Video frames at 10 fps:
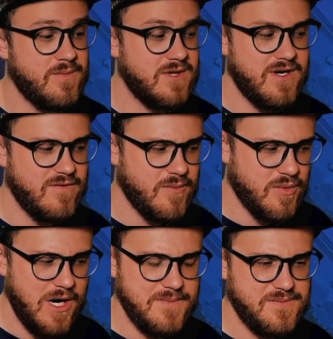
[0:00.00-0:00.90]
but Laravel
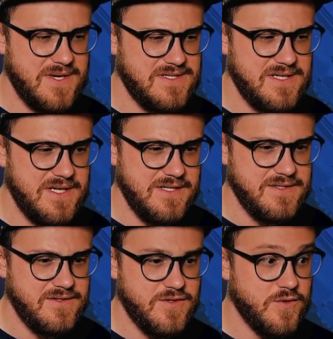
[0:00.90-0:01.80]
Prompts makes it
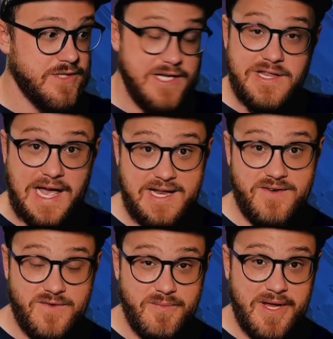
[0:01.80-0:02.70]
easy to get that
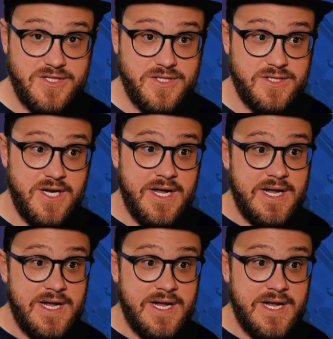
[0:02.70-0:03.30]
information